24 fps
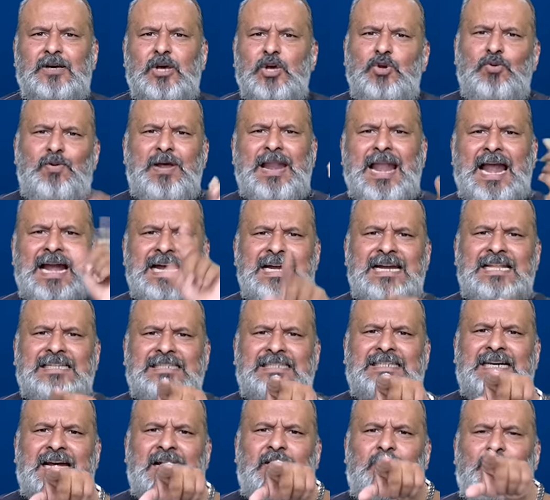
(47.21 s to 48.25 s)
You will
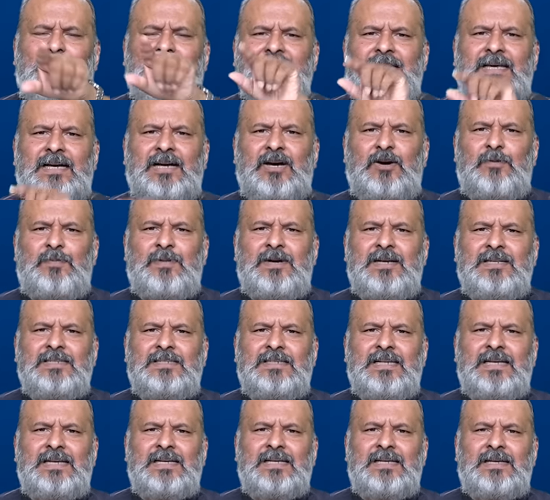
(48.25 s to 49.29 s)
understand why the government is
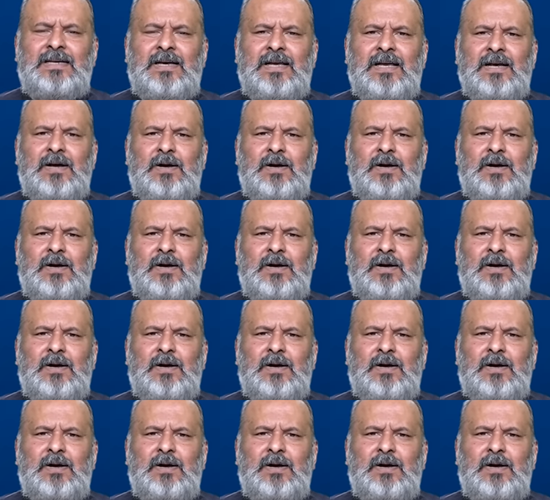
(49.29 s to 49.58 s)
taking